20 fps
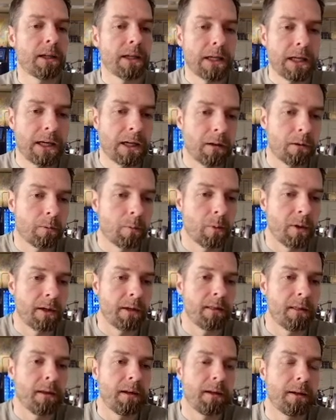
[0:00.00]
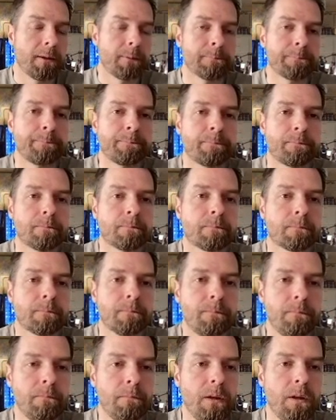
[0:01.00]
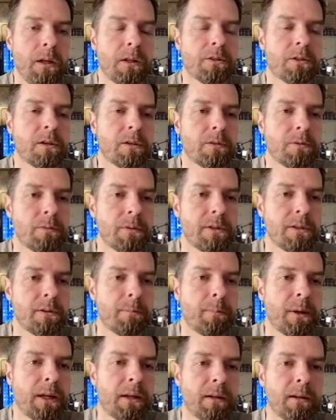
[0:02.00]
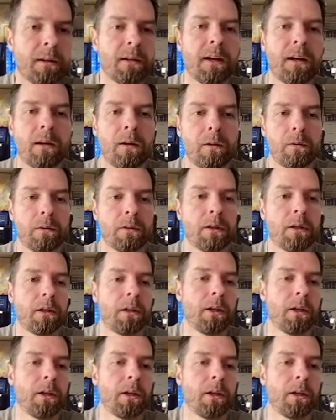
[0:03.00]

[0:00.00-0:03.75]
now, where they just read your bank account